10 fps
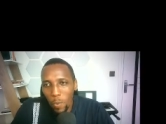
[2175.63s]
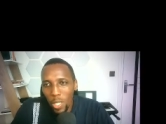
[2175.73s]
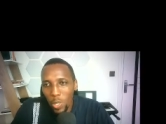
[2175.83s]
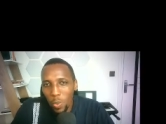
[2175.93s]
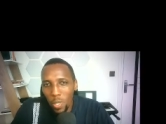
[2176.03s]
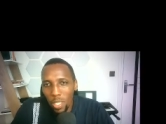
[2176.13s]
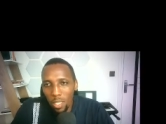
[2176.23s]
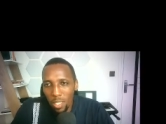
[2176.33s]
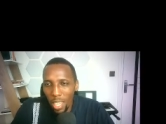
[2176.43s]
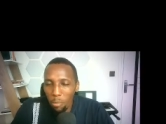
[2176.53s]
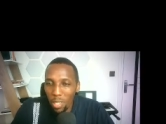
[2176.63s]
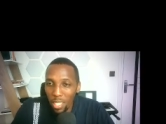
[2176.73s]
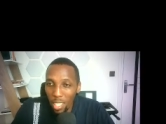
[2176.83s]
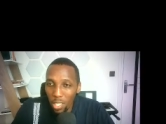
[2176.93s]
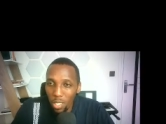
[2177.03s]
work towards
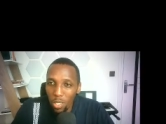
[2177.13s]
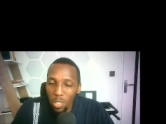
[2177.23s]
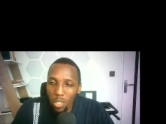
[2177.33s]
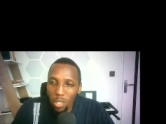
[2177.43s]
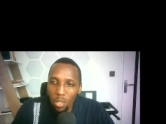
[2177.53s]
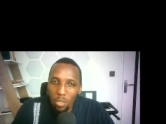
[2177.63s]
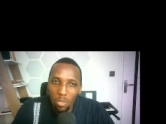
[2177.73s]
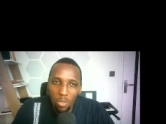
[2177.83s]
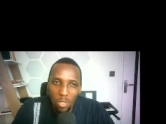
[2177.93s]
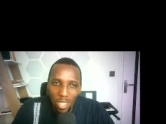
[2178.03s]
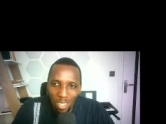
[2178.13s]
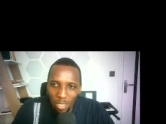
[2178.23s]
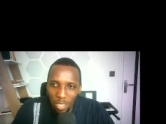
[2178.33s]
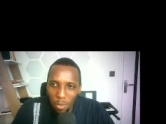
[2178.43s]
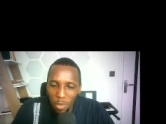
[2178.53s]
applications of the
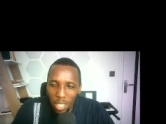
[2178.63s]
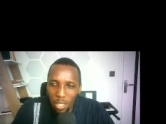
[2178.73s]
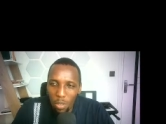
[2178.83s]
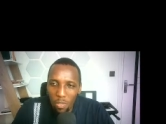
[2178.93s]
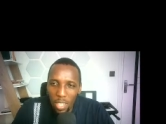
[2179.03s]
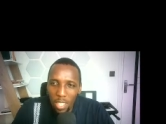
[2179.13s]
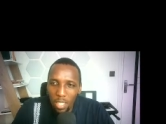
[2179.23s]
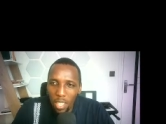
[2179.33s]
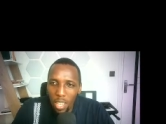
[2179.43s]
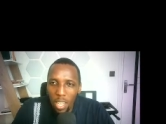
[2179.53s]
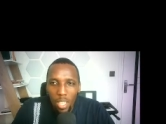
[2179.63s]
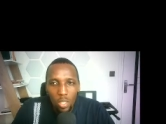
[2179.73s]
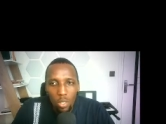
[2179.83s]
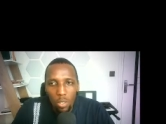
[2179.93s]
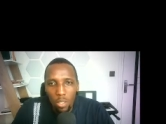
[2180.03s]
concepts that you've learned.
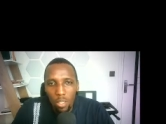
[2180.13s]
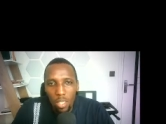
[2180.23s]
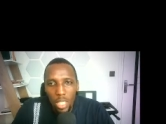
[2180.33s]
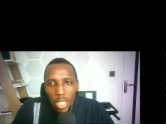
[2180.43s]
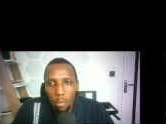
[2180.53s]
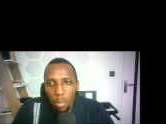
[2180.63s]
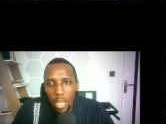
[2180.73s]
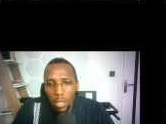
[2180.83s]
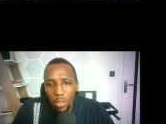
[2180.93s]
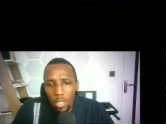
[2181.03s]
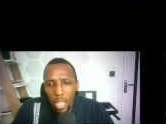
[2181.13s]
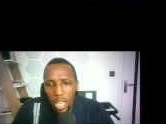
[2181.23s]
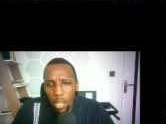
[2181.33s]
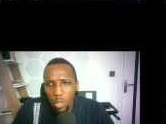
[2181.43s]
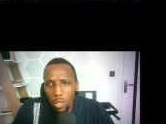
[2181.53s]
So you could think about
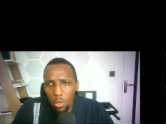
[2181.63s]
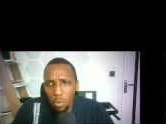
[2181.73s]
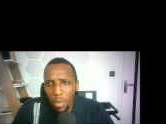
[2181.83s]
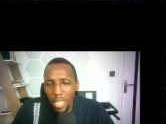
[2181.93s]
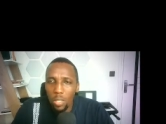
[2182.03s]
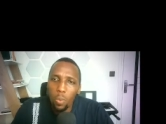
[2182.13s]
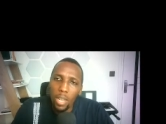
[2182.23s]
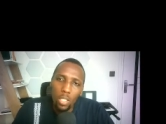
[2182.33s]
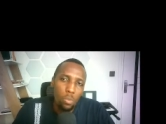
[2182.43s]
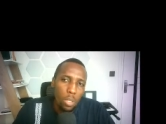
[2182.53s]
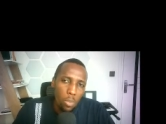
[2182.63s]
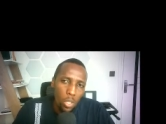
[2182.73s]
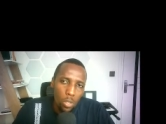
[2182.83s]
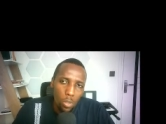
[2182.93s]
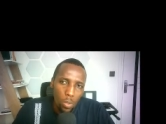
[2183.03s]
how you might want maybe
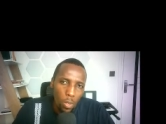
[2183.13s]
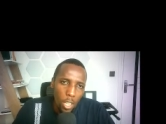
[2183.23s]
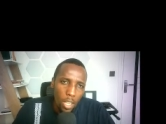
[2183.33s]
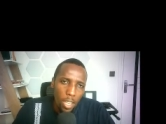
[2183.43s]
to